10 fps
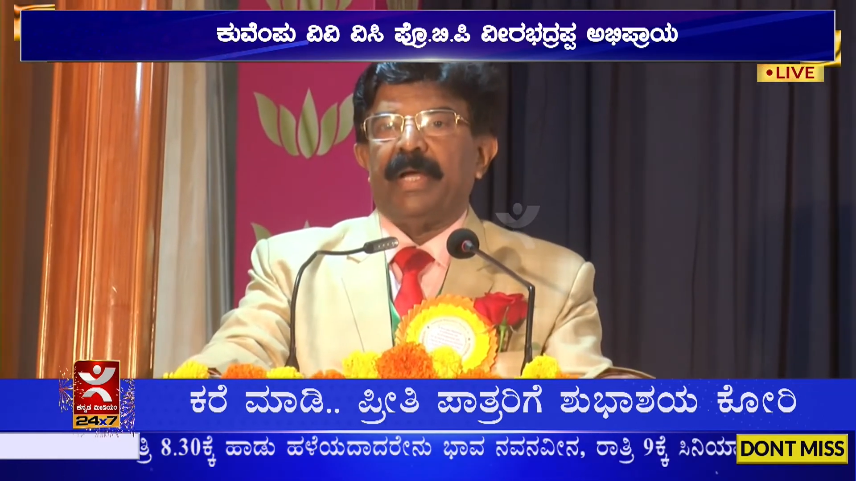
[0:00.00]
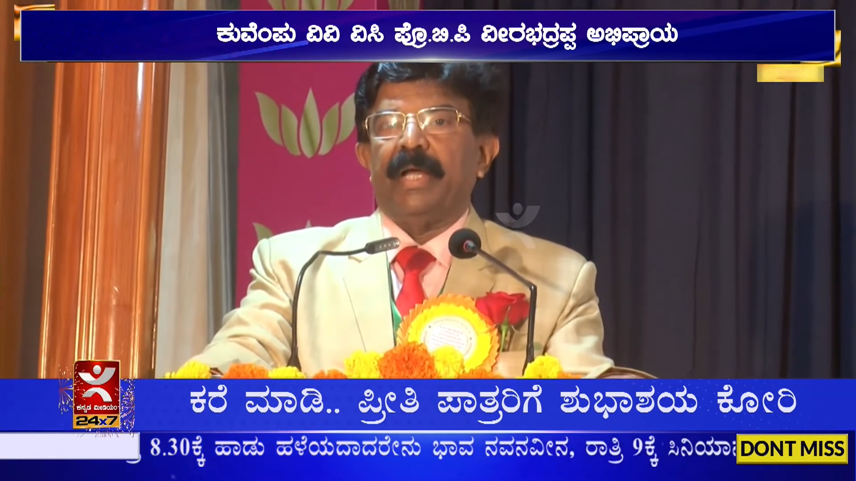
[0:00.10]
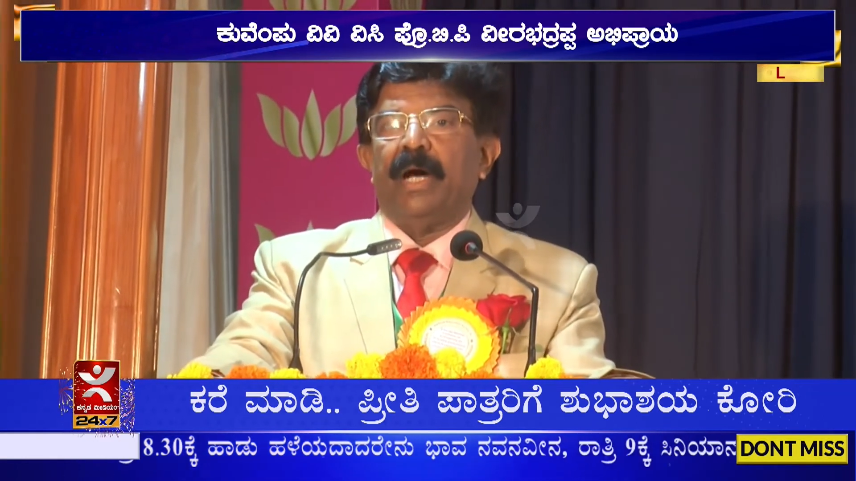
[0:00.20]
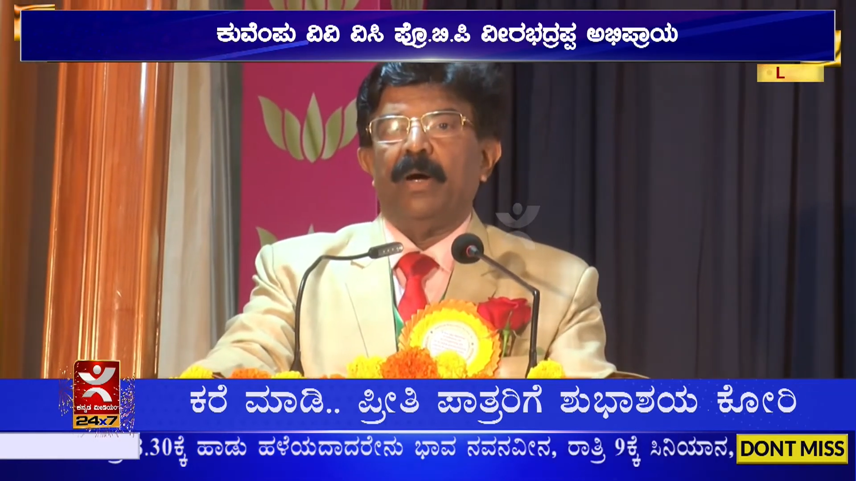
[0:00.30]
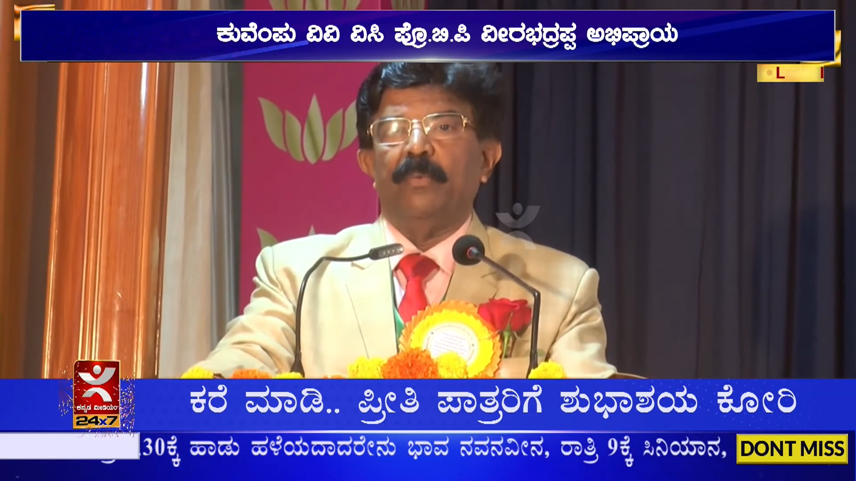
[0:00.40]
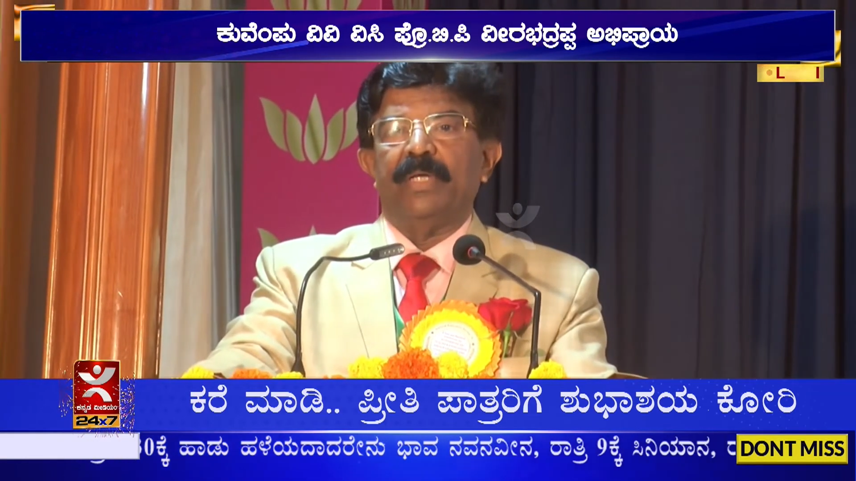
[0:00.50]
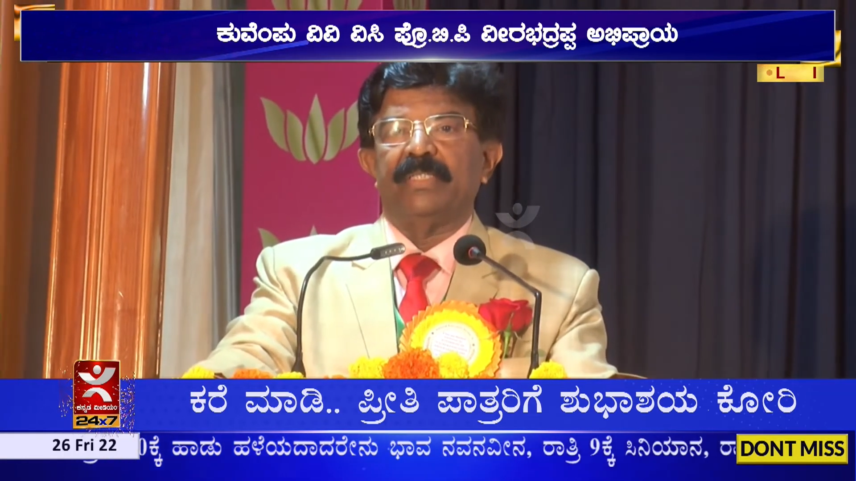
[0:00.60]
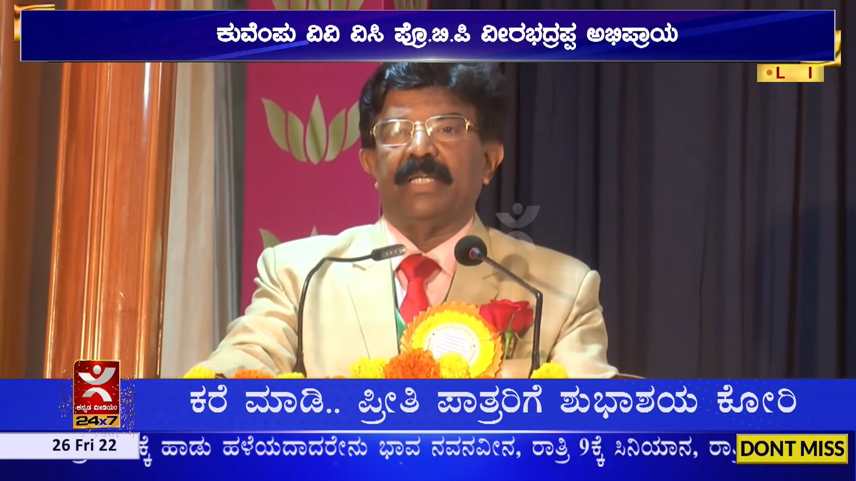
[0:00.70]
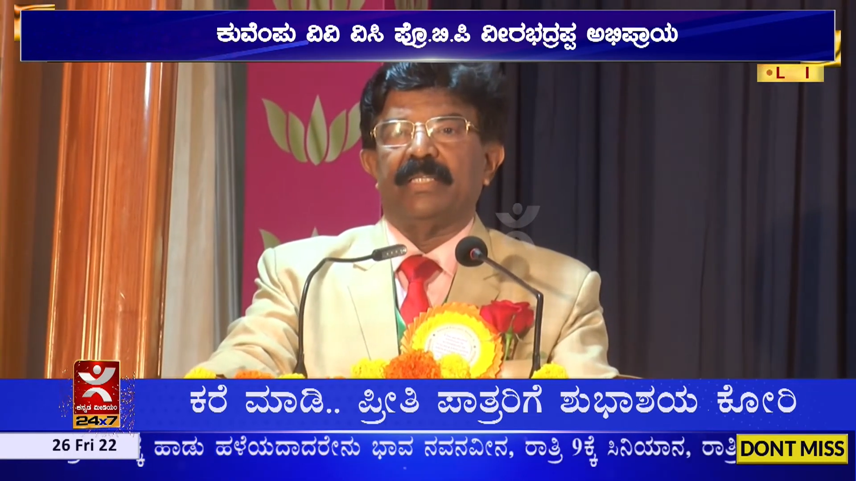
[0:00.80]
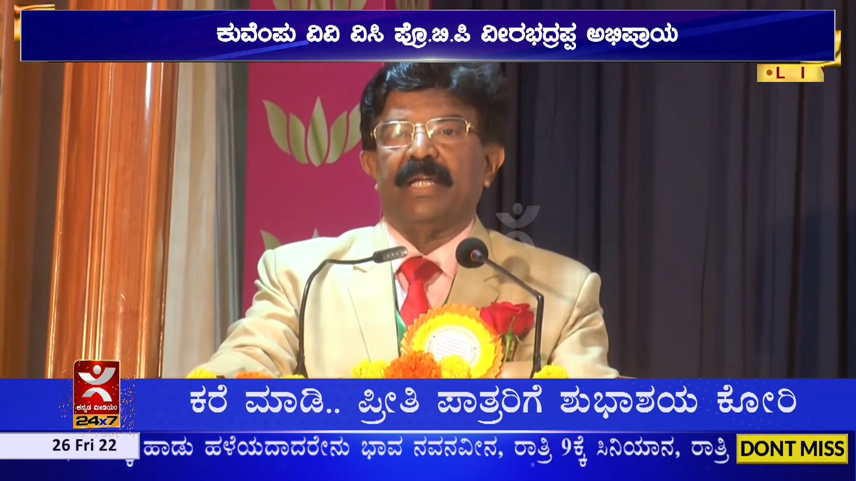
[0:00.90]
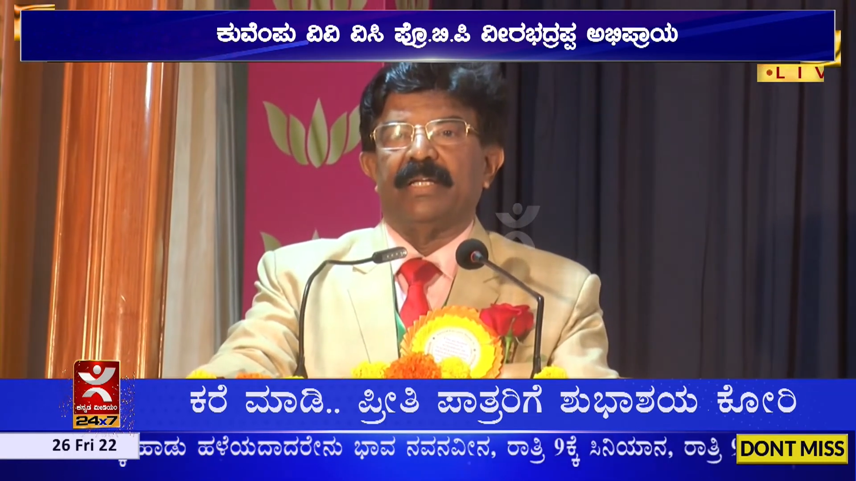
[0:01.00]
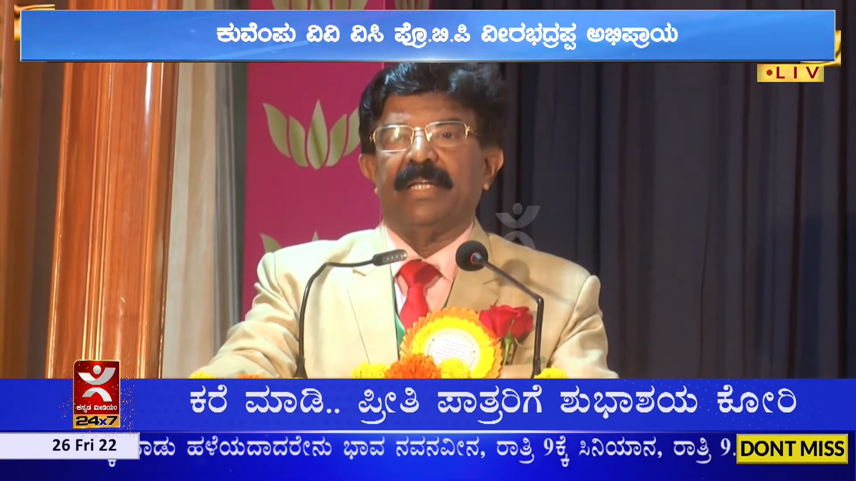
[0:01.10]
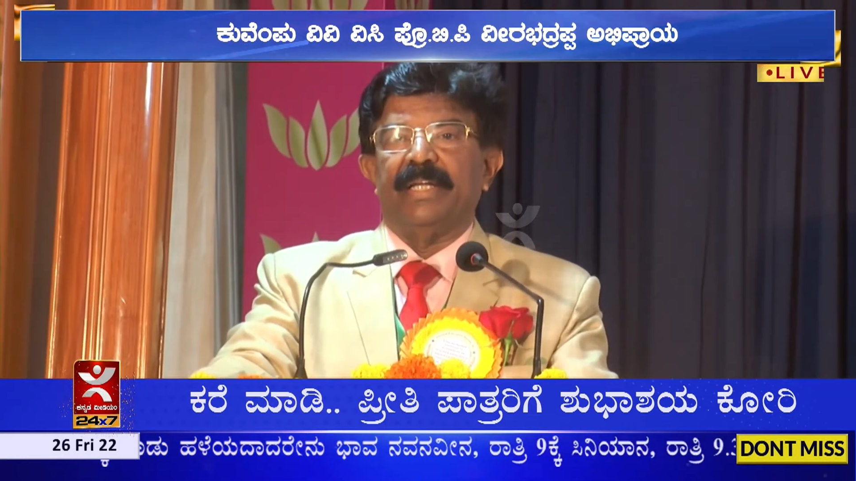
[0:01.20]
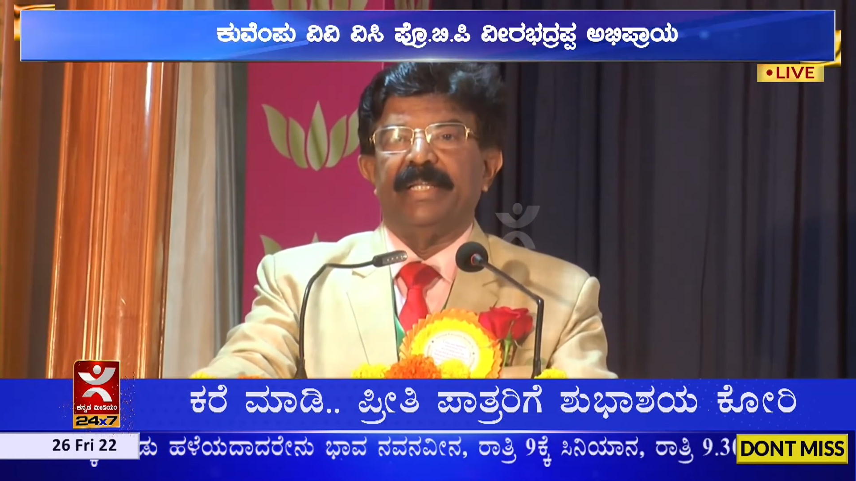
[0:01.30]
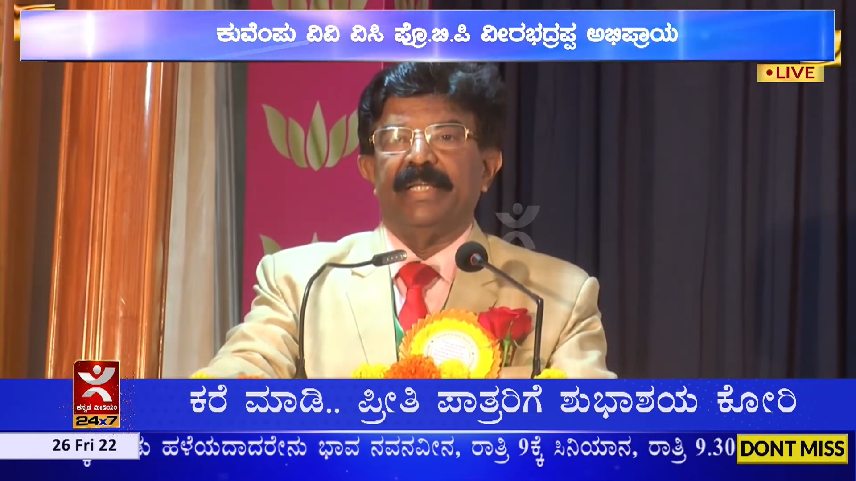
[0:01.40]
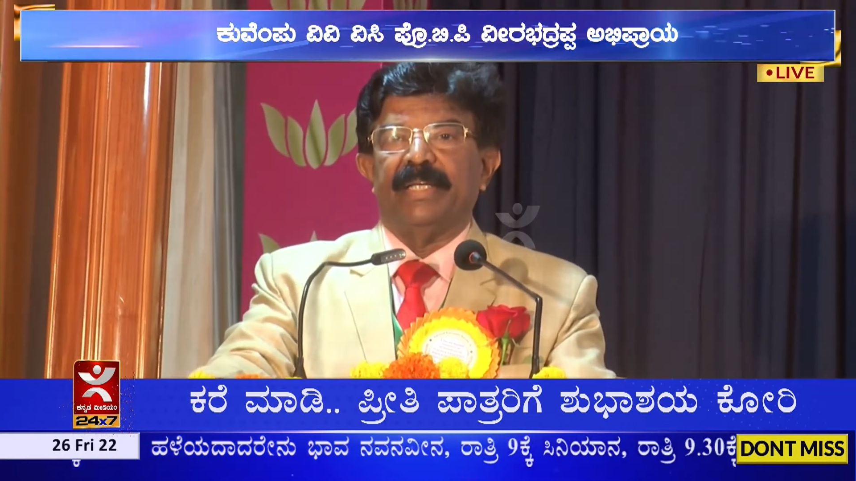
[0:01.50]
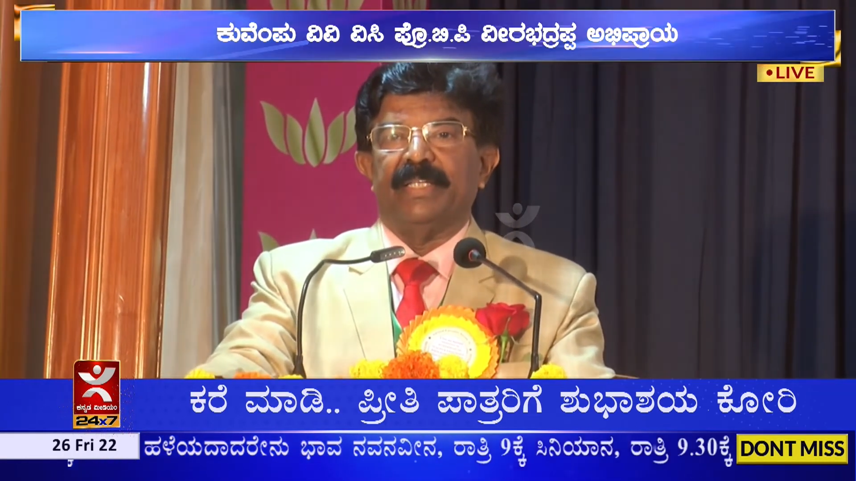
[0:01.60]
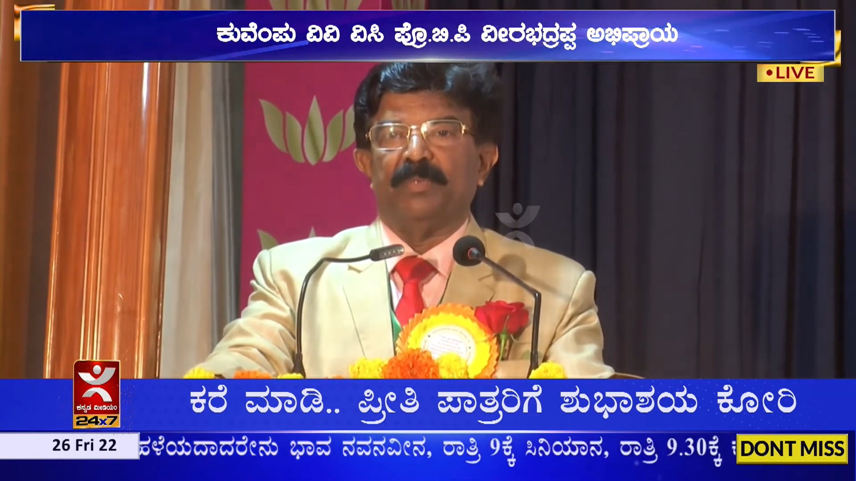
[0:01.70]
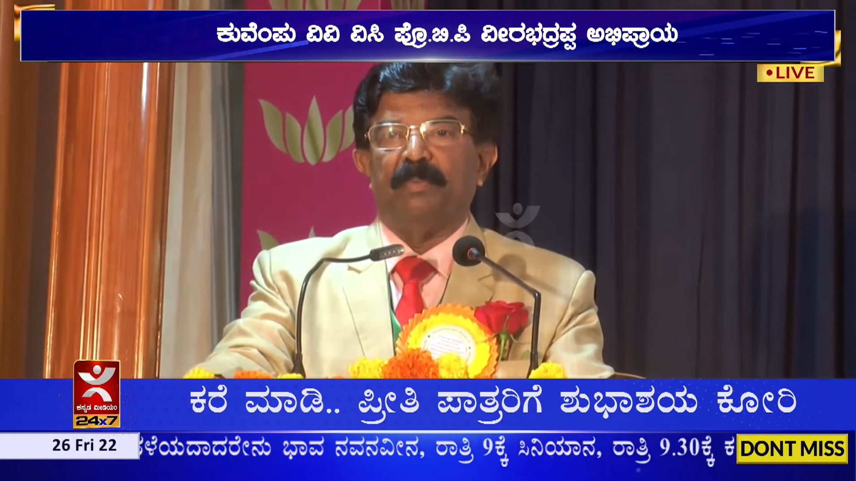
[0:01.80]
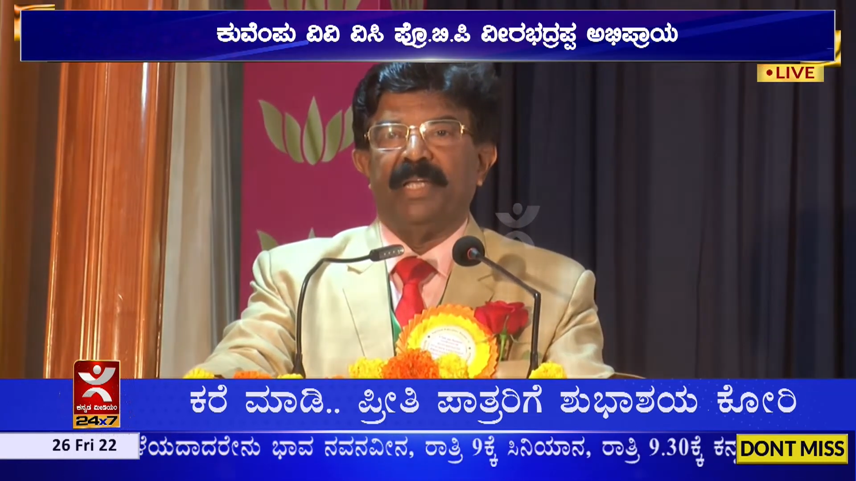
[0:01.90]
And how is it that India
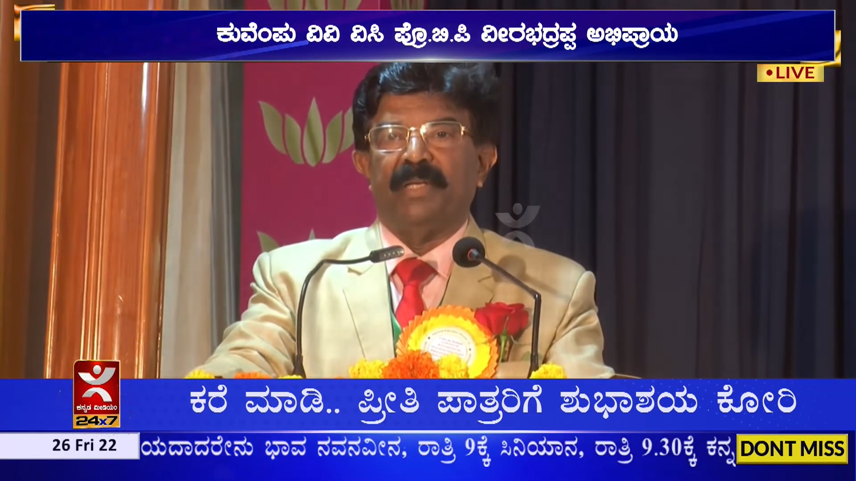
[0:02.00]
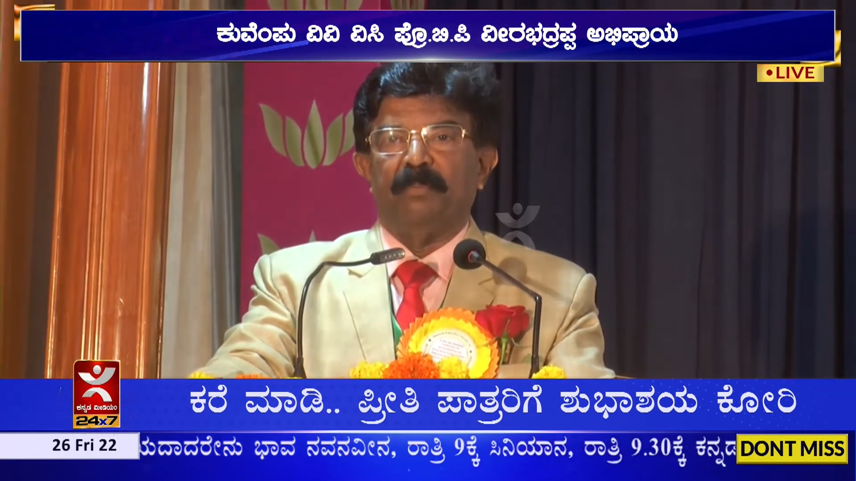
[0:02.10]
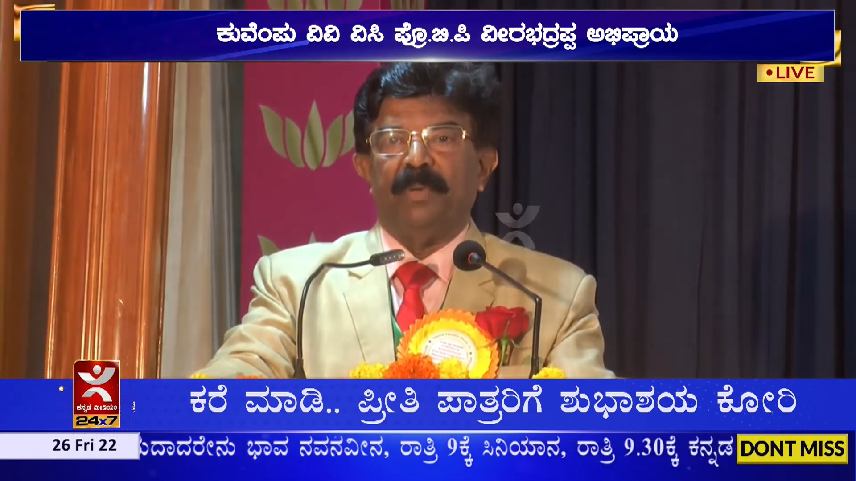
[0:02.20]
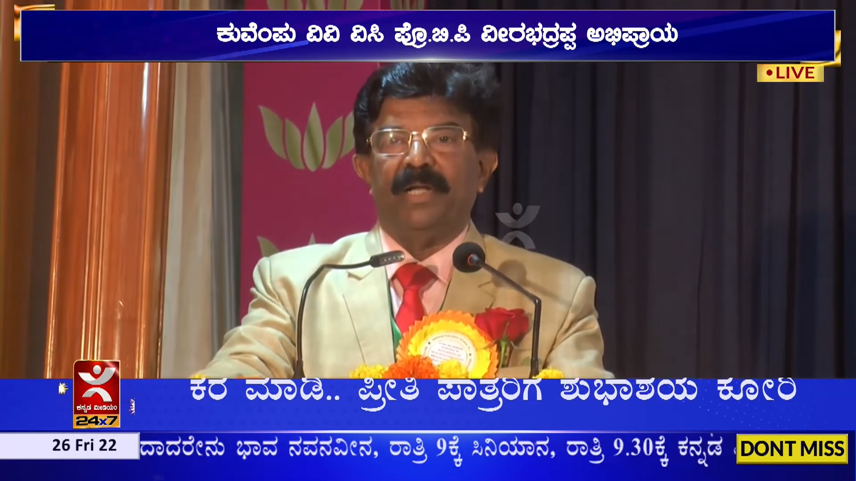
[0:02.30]
is being